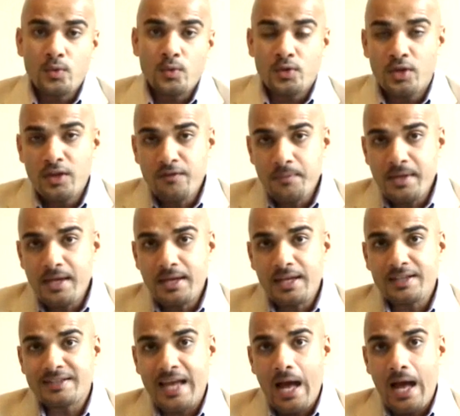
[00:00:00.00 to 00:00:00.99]
give me an
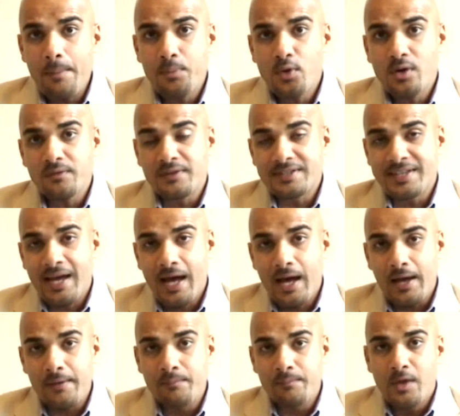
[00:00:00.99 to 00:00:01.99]
example of a
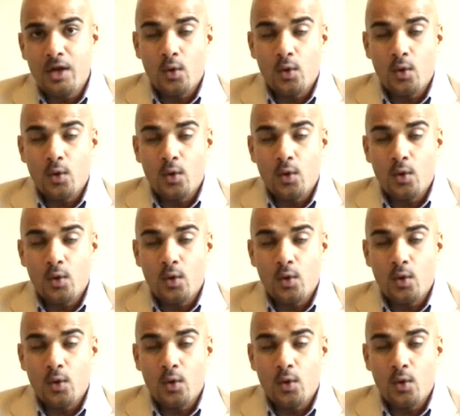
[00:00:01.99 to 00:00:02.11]
time